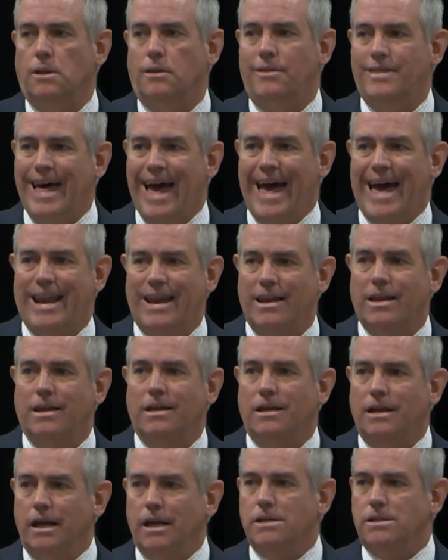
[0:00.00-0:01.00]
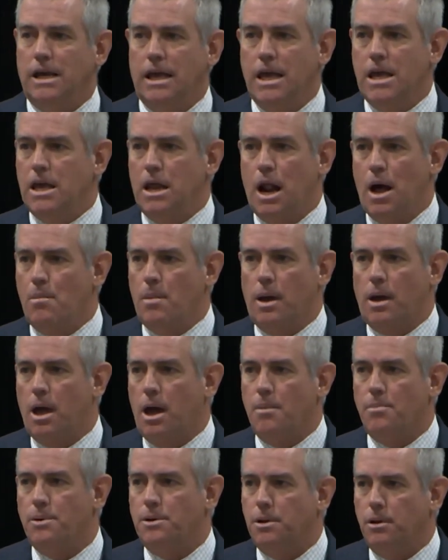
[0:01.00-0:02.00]
That is an economic
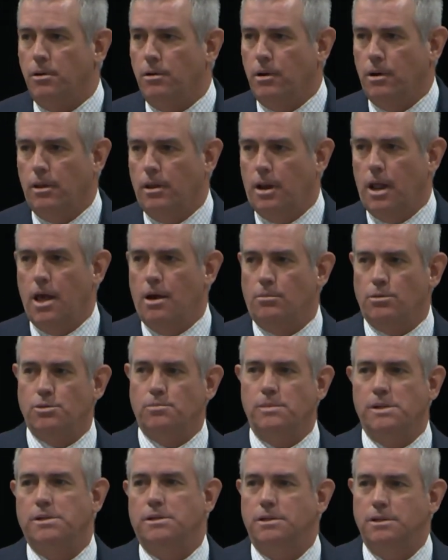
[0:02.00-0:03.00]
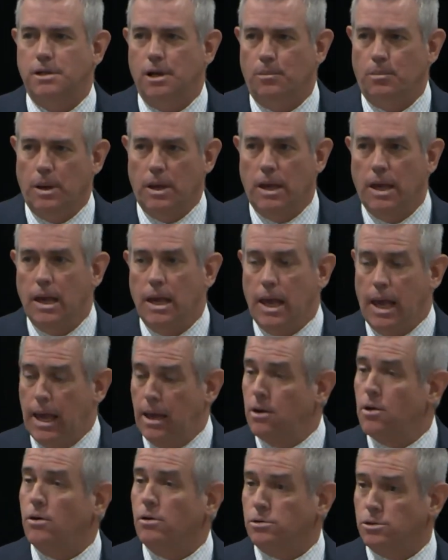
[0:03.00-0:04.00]
opportunity that helps Mississippi
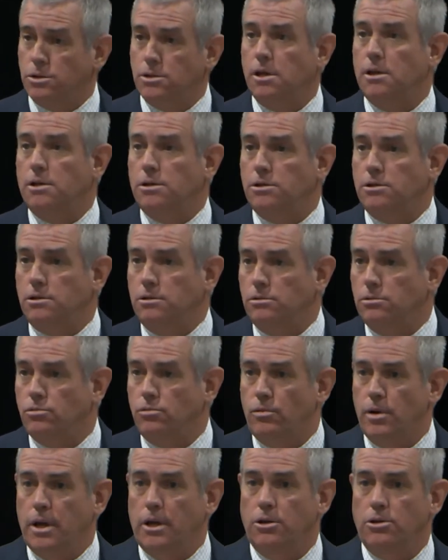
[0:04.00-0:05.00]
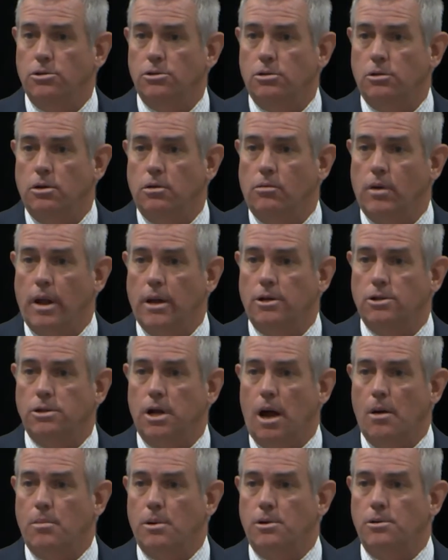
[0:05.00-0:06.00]
and her citizens reach the greatest
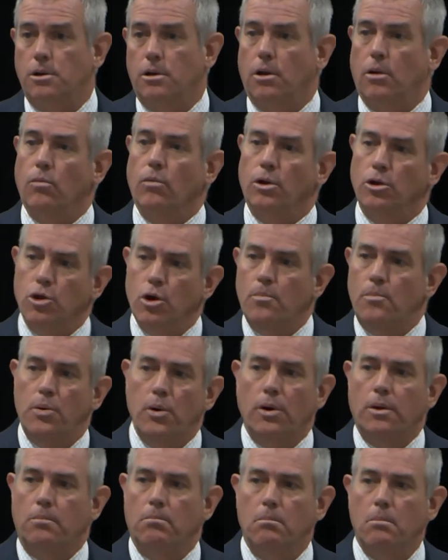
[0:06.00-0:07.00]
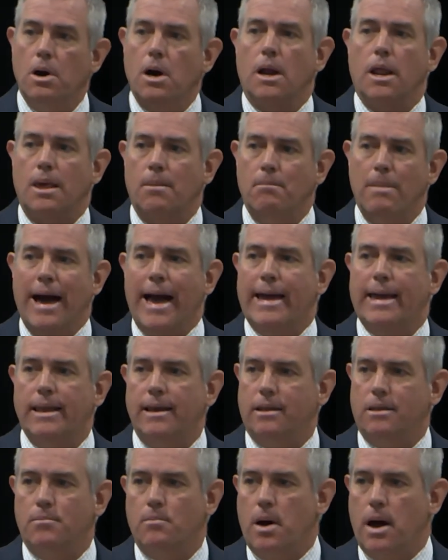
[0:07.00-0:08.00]
opportunity. When you put money back
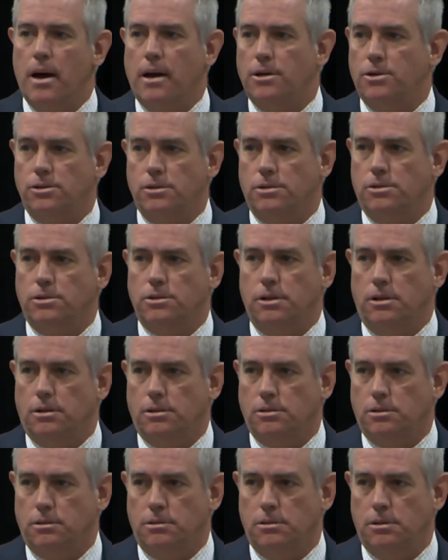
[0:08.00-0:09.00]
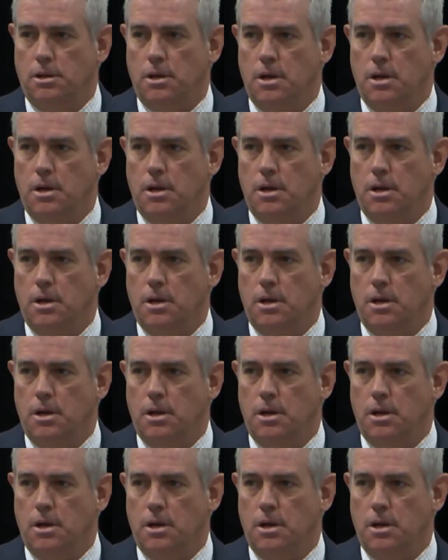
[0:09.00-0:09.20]
into the pockets of the citizens,